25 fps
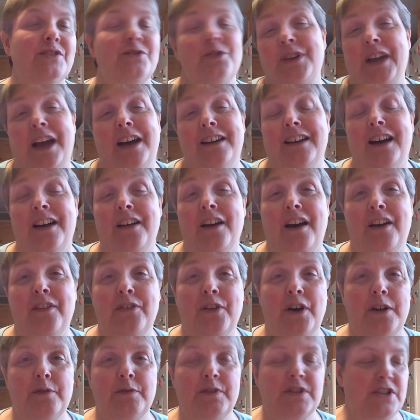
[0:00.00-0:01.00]
yeah, I
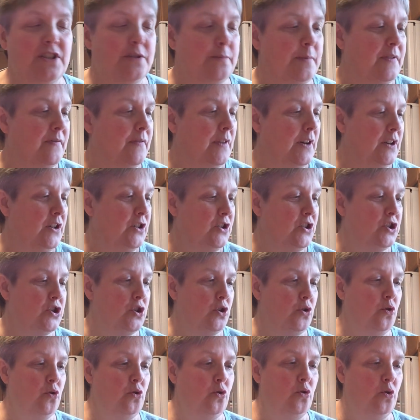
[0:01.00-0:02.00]
thought it would just be fun
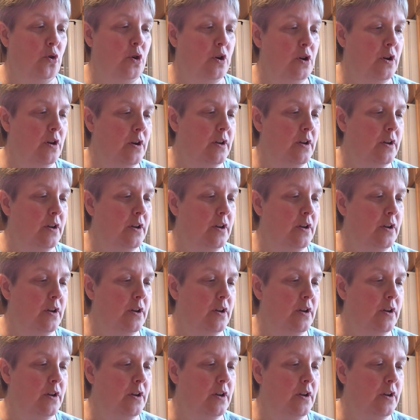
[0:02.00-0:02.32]
to